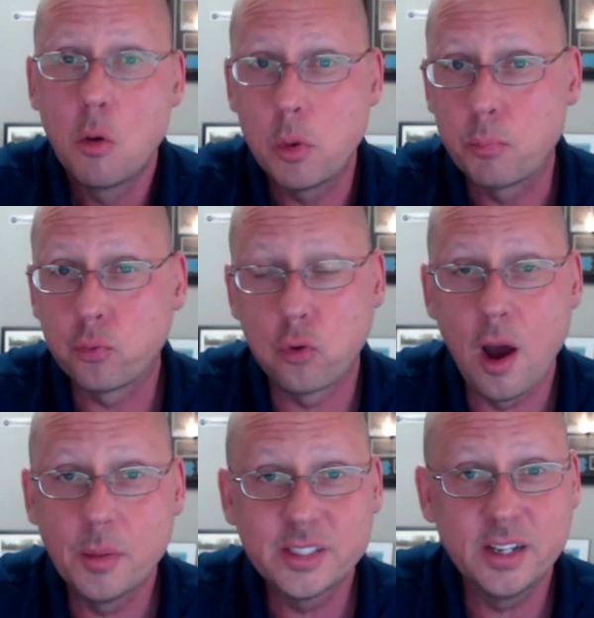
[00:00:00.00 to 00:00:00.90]
We
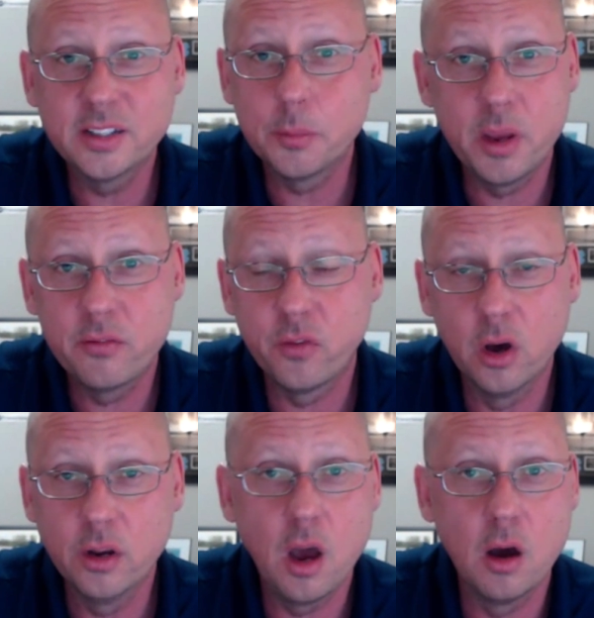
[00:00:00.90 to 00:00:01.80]
promise not to make
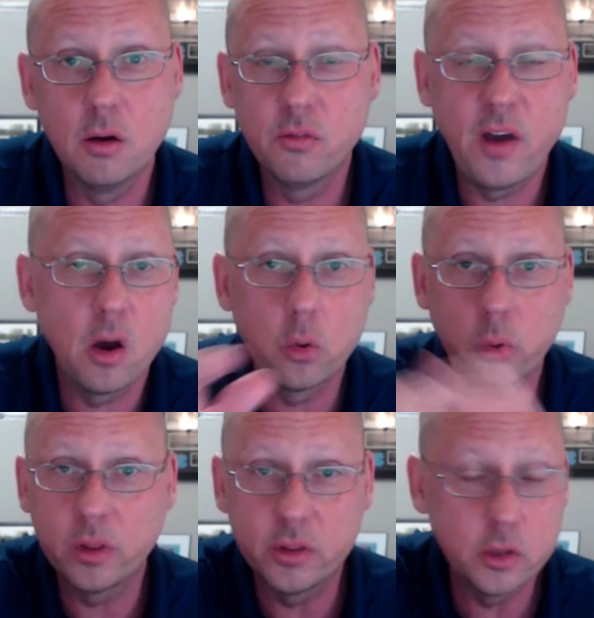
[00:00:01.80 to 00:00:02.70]
fun of how
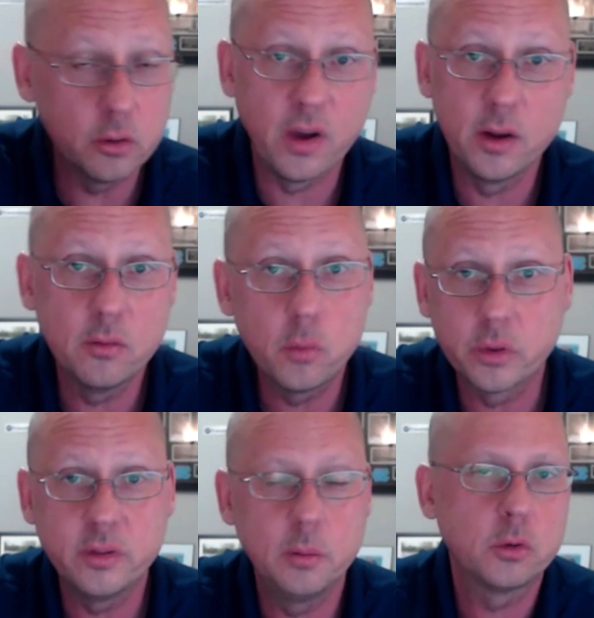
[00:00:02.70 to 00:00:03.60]
quickly your Final Four
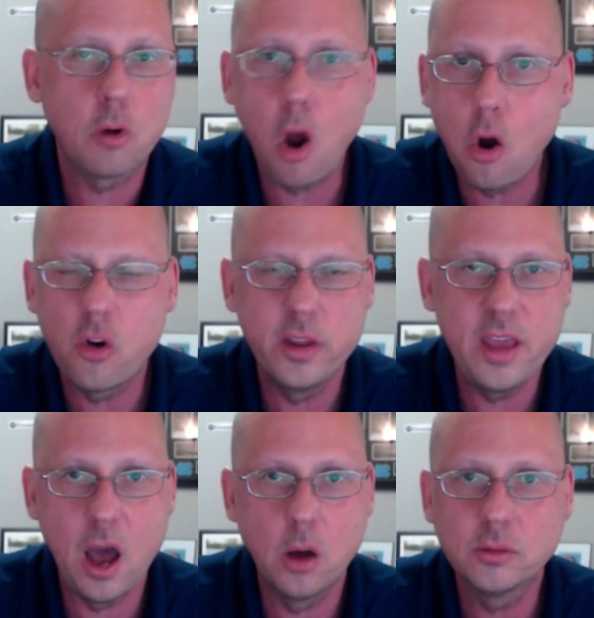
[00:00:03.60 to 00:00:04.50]
teams are already
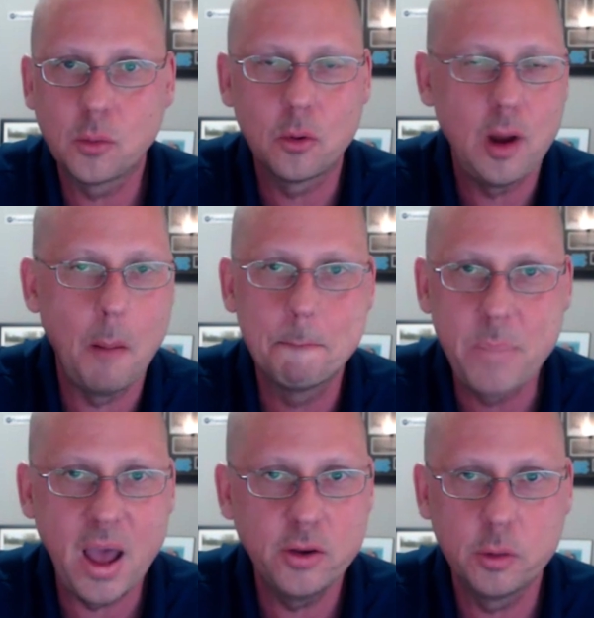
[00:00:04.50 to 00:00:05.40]
out or how
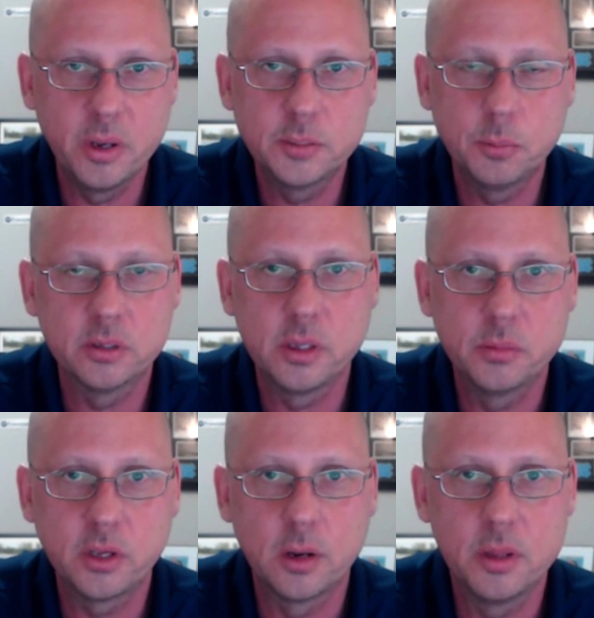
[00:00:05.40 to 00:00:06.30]
bad your baseball
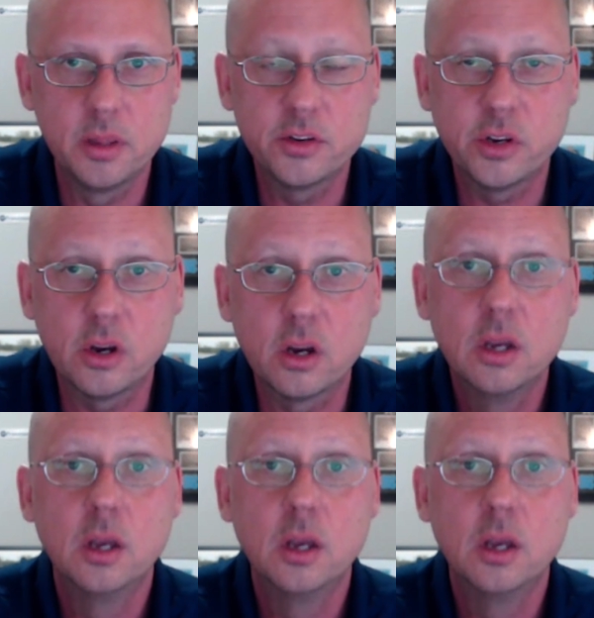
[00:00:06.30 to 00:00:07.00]
team's going to be this year.